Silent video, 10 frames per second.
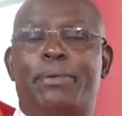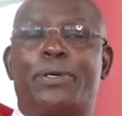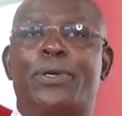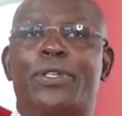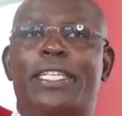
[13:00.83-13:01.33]

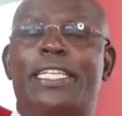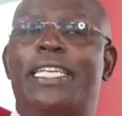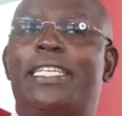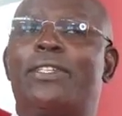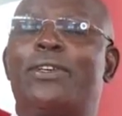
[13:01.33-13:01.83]
Because
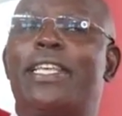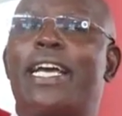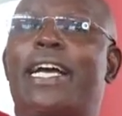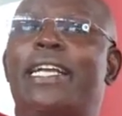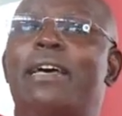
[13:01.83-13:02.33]
it is not
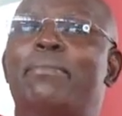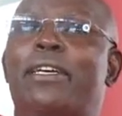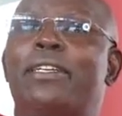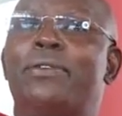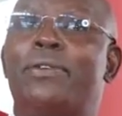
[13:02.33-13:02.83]
the
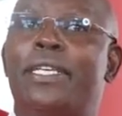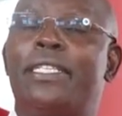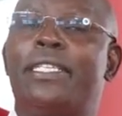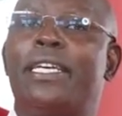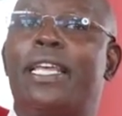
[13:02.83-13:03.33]
academic
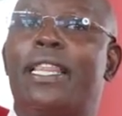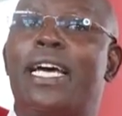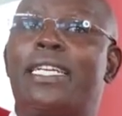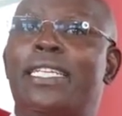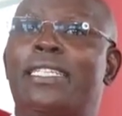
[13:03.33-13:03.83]
knowledge
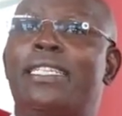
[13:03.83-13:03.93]
that